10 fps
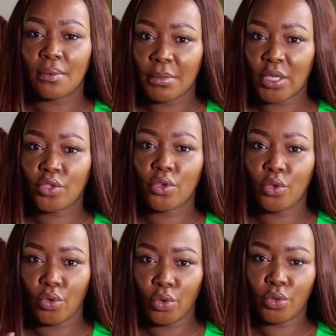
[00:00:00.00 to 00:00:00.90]
make sure
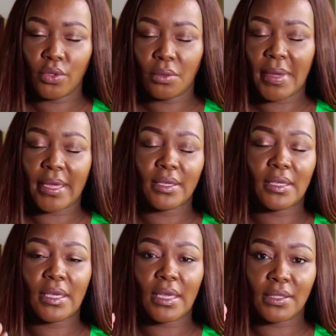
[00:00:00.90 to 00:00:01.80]
you go to the
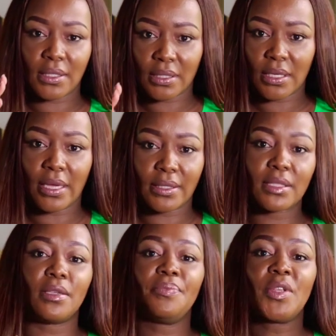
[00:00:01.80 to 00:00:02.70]
bank and just ask
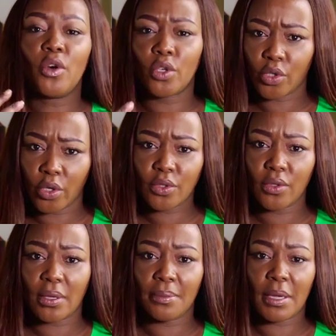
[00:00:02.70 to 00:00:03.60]
them or talk
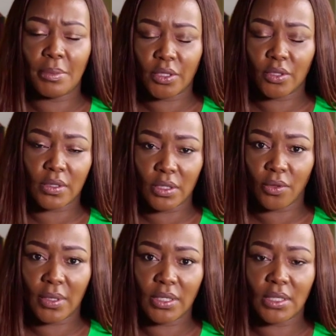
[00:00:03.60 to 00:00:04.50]
to them about your
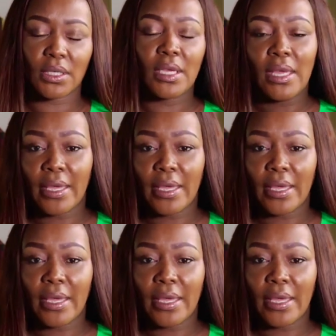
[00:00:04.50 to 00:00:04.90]
situation